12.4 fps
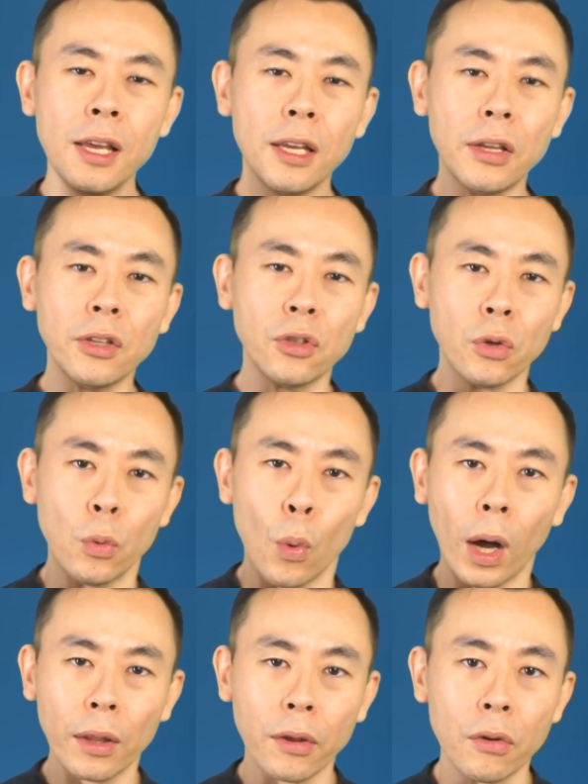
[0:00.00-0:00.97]
into
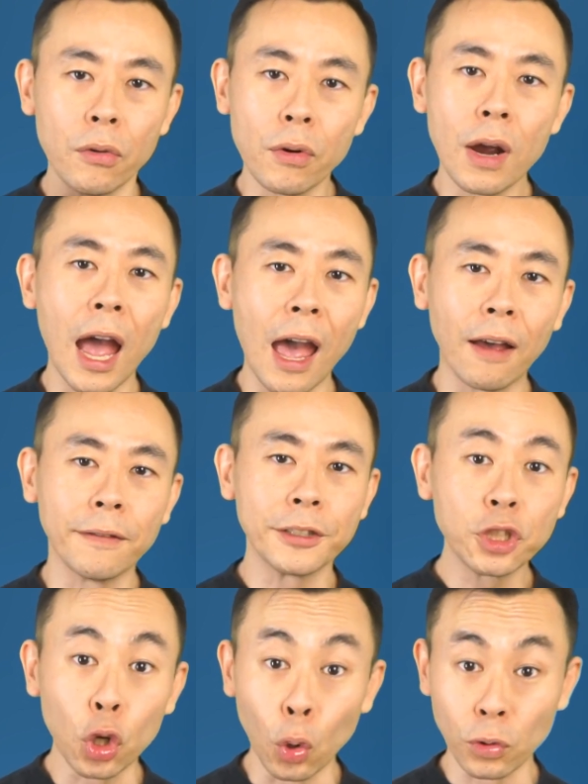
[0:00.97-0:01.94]
what you
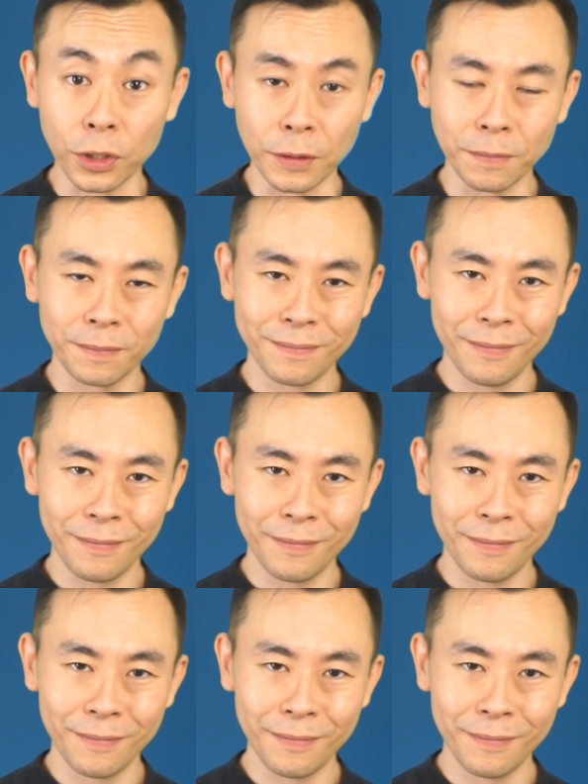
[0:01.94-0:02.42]
have chosen.